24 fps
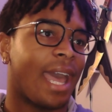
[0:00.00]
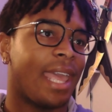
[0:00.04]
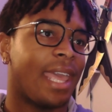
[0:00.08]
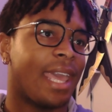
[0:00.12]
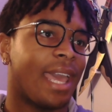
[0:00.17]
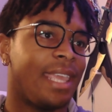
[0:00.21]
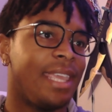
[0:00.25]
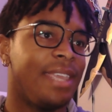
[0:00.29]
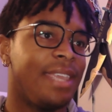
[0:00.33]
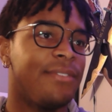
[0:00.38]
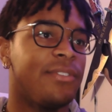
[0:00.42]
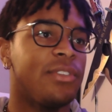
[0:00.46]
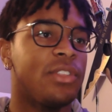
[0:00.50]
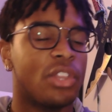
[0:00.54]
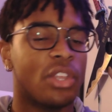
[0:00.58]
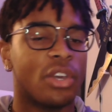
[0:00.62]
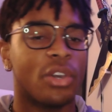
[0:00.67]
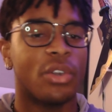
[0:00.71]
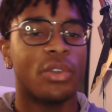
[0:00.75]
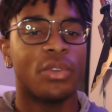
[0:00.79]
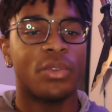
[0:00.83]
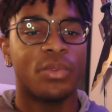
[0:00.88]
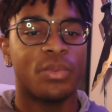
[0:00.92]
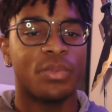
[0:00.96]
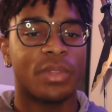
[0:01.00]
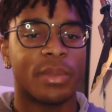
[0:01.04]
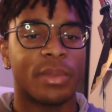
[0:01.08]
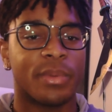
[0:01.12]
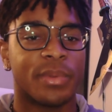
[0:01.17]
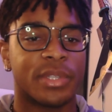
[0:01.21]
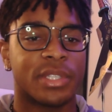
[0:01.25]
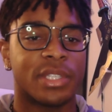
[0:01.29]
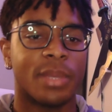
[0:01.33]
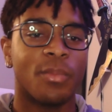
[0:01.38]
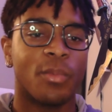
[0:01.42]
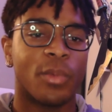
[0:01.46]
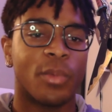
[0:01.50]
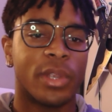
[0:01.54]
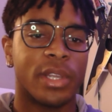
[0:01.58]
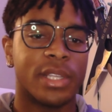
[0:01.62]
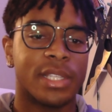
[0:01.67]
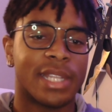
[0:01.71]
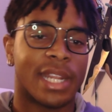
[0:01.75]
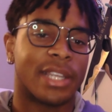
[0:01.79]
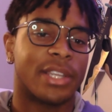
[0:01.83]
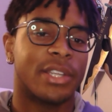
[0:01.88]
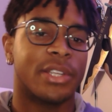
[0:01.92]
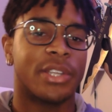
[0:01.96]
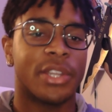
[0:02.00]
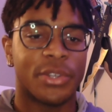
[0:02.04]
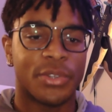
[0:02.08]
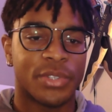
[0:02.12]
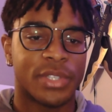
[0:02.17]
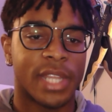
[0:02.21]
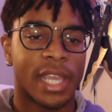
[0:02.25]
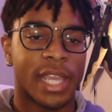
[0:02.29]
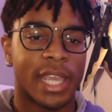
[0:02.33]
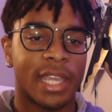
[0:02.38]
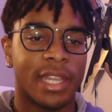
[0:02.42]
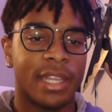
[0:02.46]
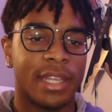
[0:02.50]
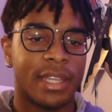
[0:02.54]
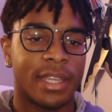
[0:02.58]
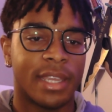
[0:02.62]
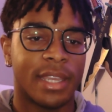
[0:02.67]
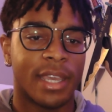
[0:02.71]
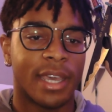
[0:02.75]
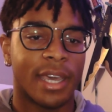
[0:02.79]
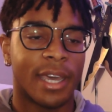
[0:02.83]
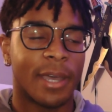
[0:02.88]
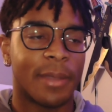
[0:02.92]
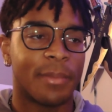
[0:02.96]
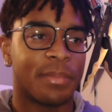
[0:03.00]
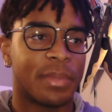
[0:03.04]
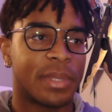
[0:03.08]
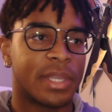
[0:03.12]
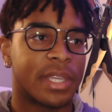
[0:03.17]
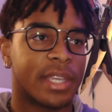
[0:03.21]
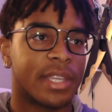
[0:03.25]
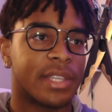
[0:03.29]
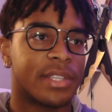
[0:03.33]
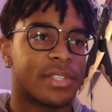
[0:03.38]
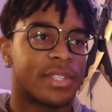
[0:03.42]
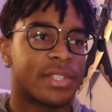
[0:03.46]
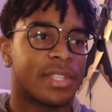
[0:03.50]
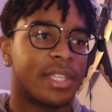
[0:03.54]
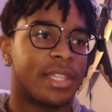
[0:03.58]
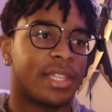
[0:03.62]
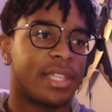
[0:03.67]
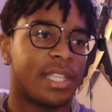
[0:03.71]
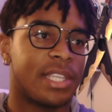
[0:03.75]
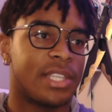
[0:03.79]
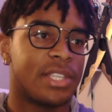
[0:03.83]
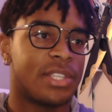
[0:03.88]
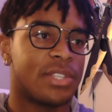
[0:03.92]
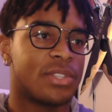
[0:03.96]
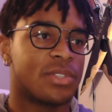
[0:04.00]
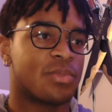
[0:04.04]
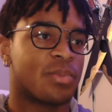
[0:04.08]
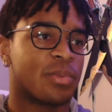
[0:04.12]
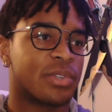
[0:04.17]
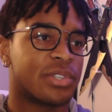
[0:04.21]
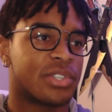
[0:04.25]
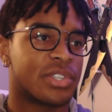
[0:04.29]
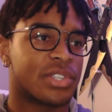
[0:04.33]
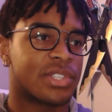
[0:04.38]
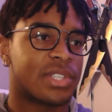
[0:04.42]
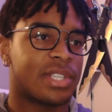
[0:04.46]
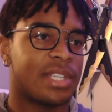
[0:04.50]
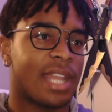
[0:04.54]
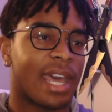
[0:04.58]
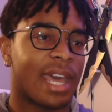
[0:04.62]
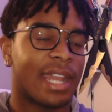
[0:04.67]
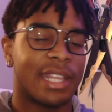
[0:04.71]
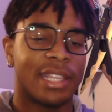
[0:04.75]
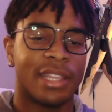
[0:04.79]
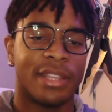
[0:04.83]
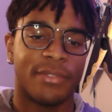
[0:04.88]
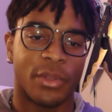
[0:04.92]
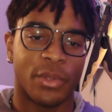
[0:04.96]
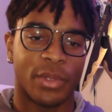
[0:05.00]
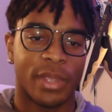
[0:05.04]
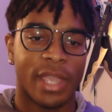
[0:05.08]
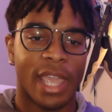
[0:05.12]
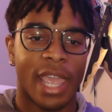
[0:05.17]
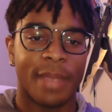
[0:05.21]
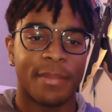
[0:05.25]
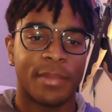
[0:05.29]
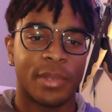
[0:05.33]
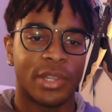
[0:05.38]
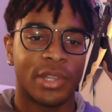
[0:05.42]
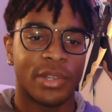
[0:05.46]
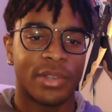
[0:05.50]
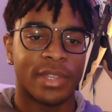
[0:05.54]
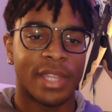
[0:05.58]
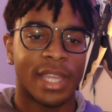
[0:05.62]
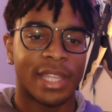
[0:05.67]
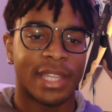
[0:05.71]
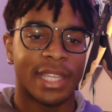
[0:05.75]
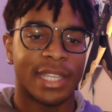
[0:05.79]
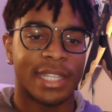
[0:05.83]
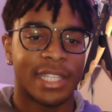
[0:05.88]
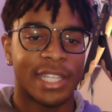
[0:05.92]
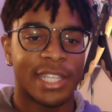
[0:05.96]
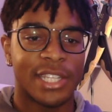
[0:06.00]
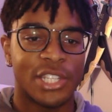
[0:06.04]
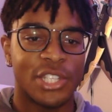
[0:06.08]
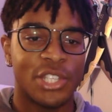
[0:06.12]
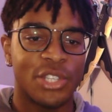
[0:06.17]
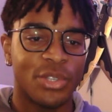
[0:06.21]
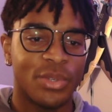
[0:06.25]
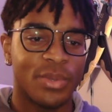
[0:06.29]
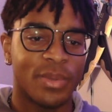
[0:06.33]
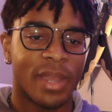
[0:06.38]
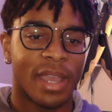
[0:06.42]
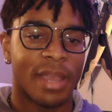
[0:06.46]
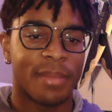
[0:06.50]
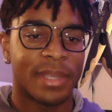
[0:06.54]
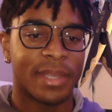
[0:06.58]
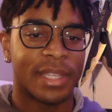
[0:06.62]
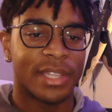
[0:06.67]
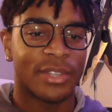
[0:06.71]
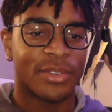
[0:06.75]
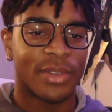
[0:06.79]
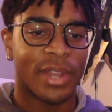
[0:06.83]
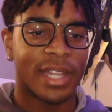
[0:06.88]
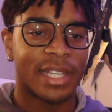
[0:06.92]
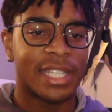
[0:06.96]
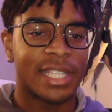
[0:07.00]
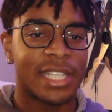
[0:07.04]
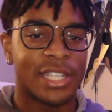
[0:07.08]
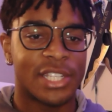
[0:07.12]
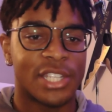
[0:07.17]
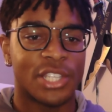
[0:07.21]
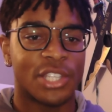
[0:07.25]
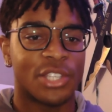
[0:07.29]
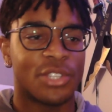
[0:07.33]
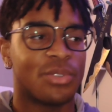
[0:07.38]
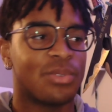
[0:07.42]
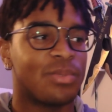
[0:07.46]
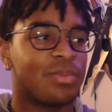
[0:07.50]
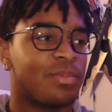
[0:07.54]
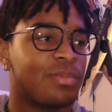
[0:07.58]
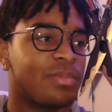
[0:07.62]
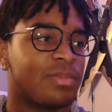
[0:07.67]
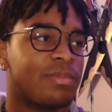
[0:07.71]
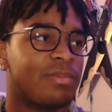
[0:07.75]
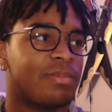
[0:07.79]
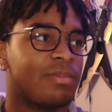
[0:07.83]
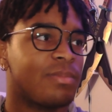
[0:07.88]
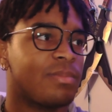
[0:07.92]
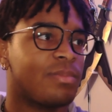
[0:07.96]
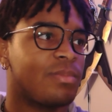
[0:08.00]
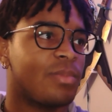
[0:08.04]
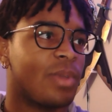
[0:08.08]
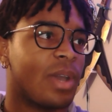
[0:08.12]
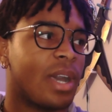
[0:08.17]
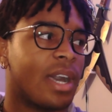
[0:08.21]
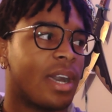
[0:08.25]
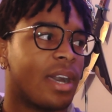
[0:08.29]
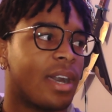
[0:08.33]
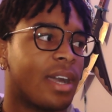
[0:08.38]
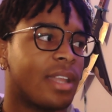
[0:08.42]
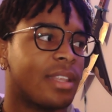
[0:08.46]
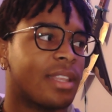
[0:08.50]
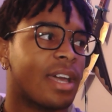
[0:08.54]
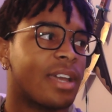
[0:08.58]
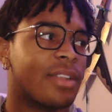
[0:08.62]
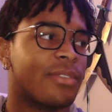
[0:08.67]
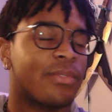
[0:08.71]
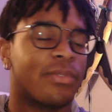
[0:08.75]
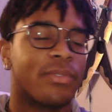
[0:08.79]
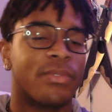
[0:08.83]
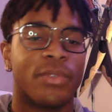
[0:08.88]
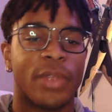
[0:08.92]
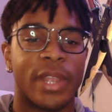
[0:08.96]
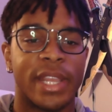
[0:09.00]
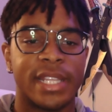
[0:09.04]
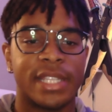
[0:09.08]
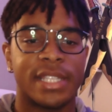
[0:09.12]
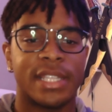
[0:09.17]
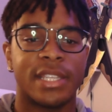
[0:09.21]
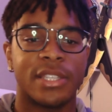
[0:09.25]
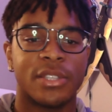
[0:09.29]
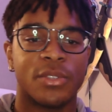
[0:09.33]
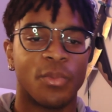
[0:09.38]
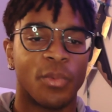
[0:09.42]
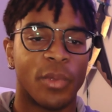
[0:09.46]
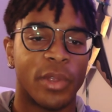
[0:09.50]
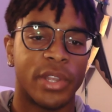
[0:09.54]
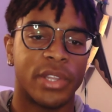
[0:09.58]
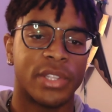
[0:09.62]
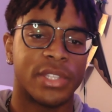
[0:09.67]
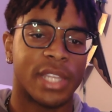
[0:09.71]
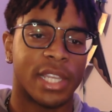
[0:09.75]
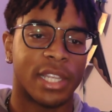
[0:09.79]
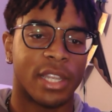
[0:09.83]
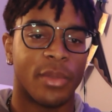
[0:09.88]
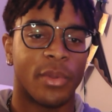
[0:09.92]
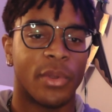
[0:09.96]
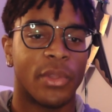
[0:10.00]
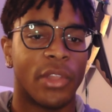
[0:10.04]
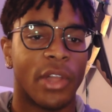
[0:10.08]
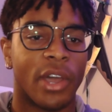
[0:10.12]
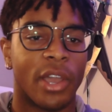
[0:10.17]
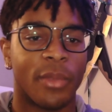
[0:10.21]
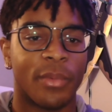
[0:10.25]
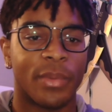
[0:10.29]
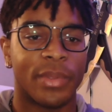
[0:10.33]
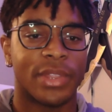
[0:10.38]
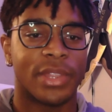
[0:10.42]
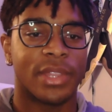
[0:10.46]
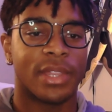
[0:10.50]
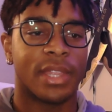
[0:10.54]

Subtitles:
even though there were some words that I couldn't understand, because these were just not in the vocabulary that they teach you. I mean, they're not teaching you a lot of phrases and words that go along with